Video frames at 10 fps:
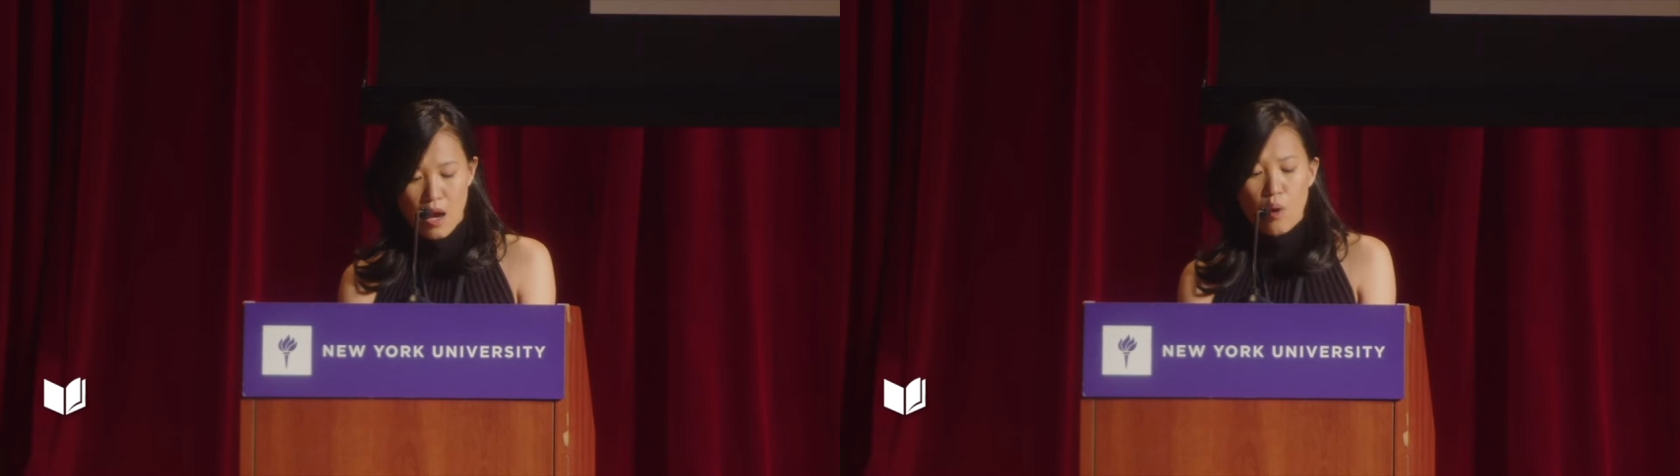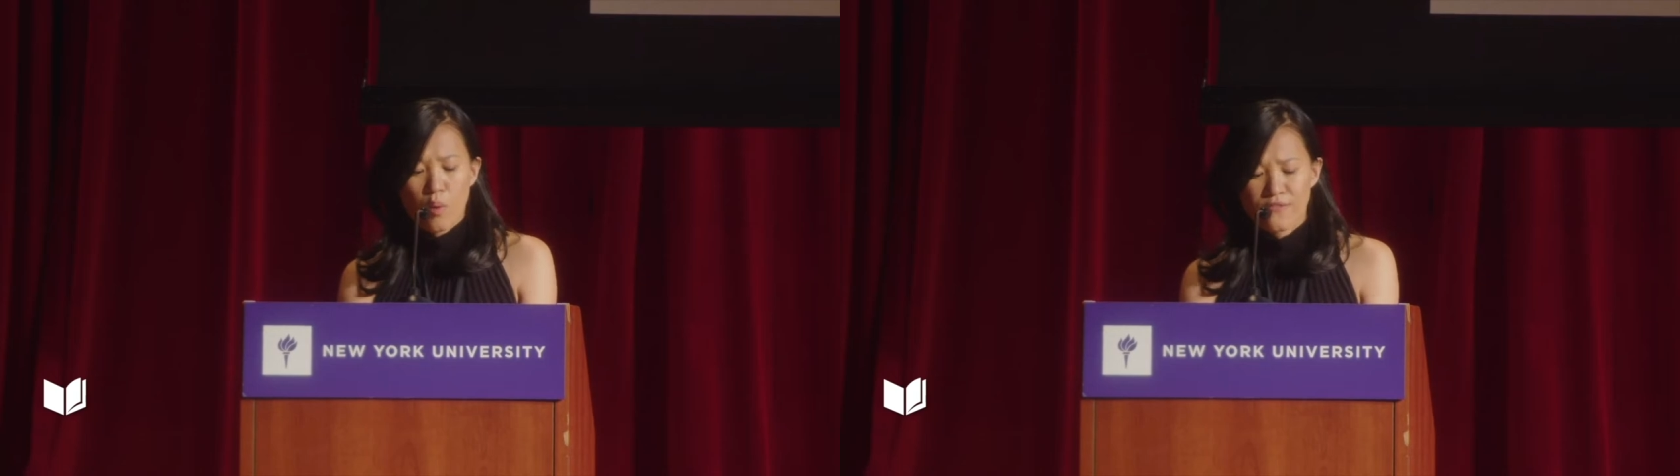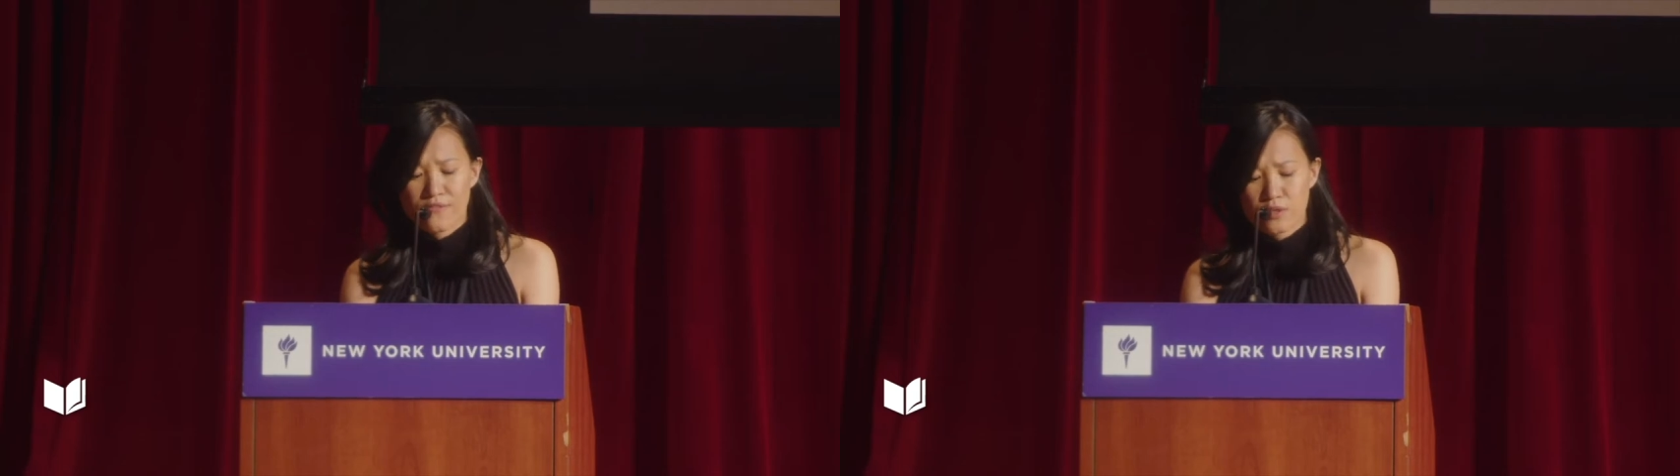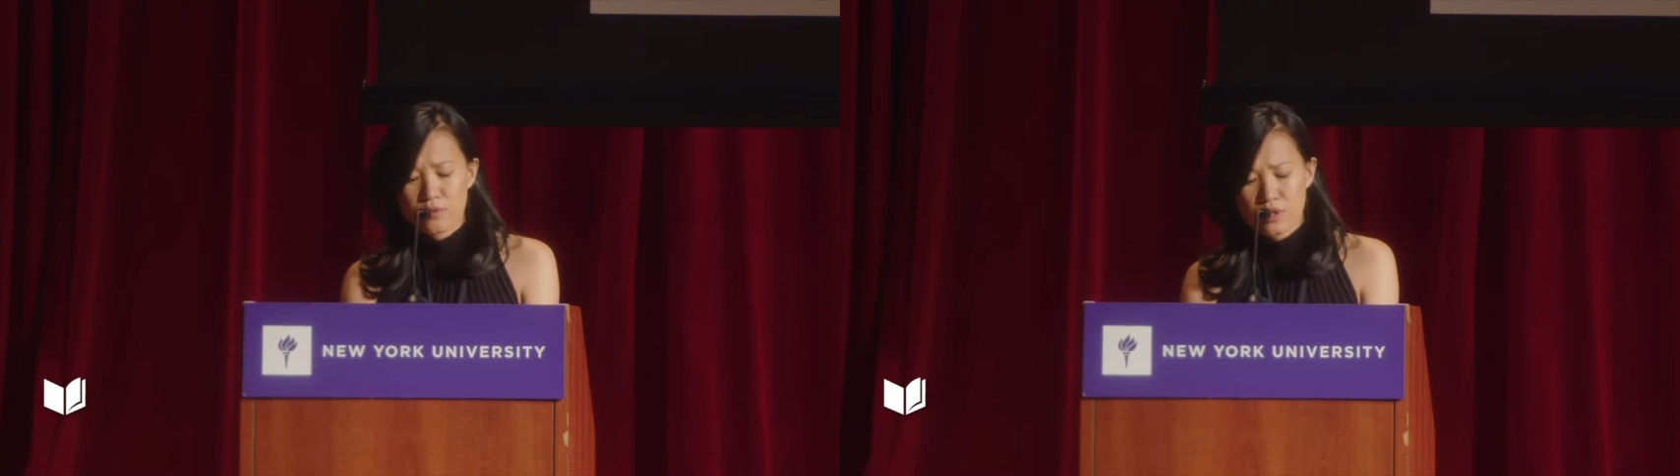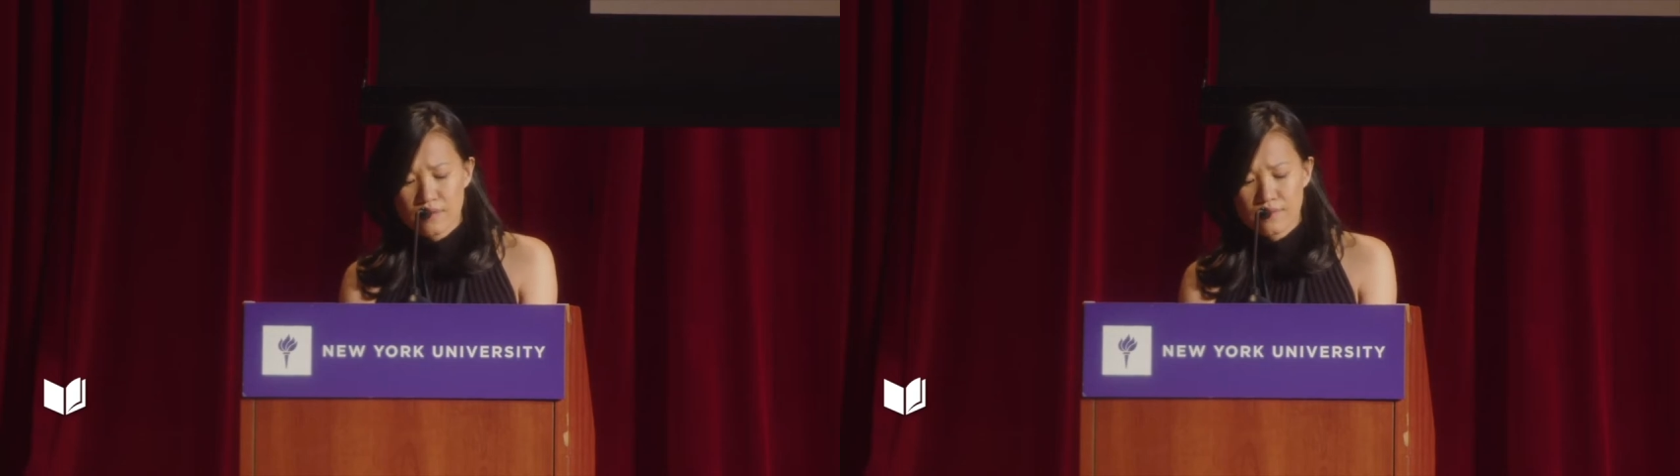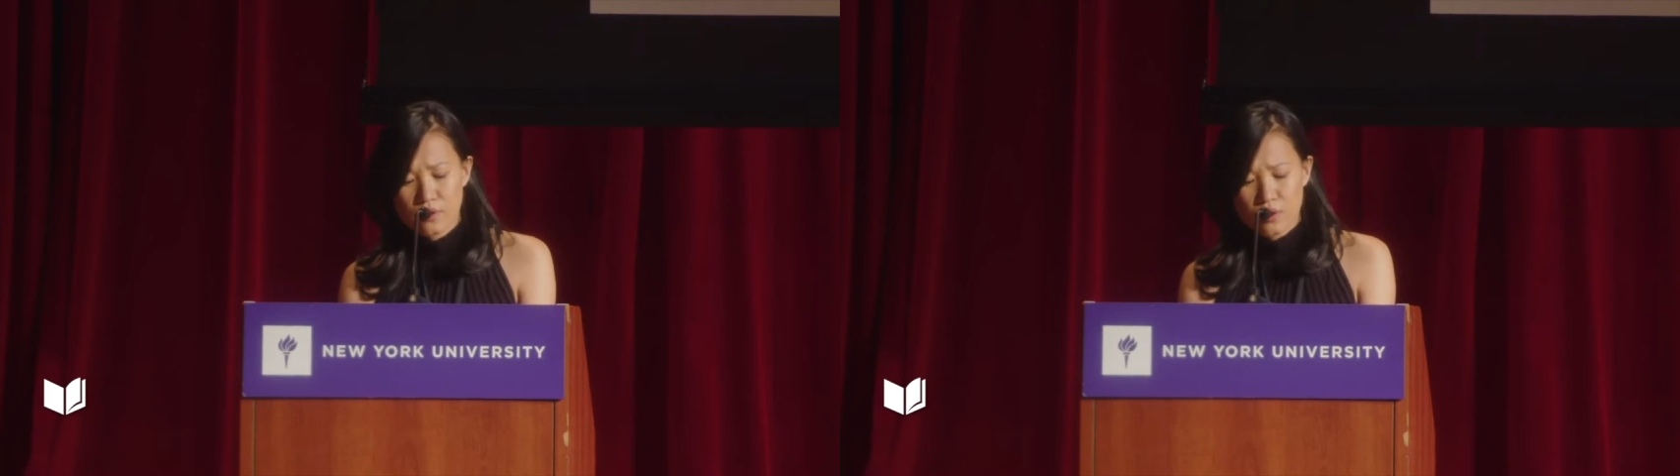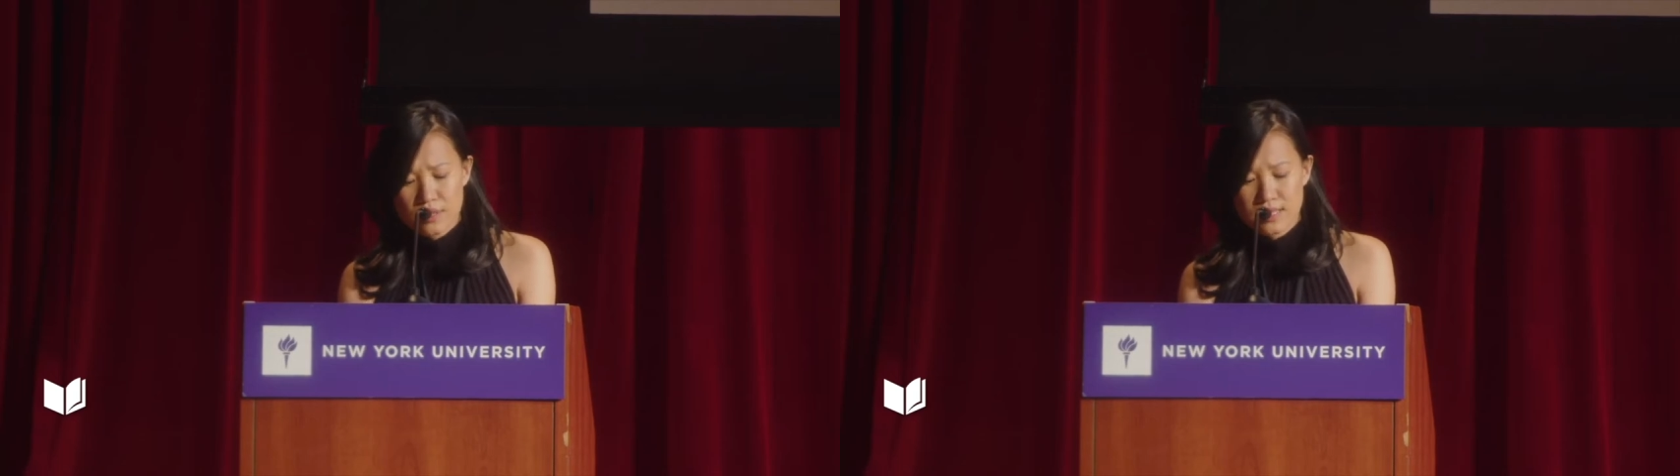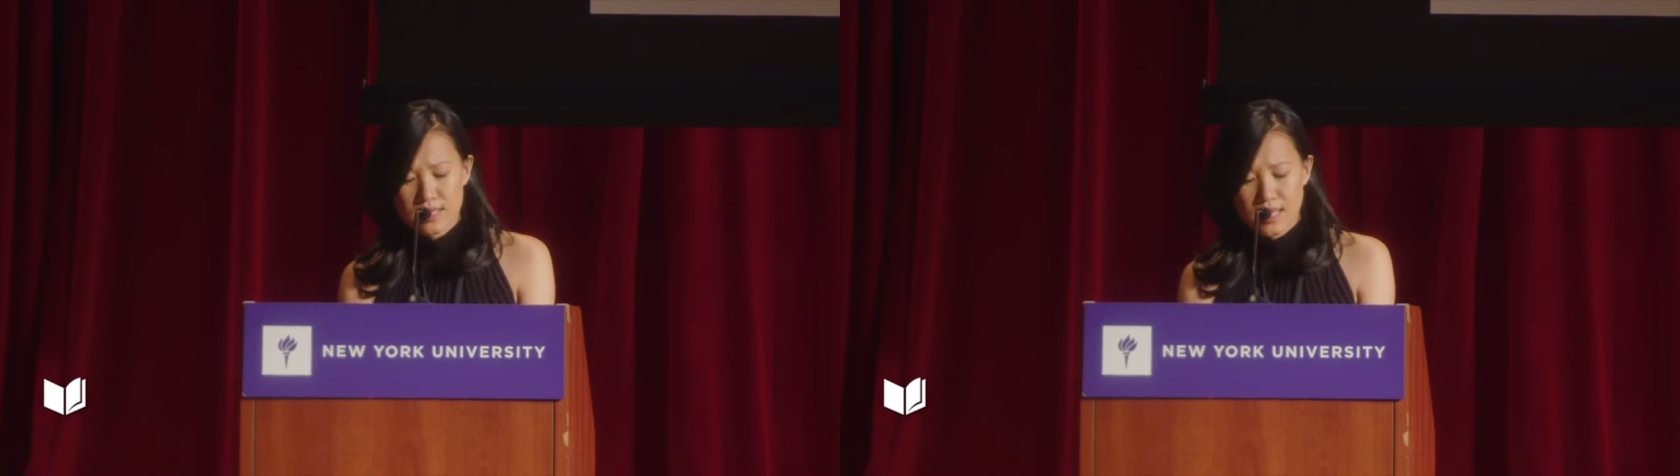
where fugitive looks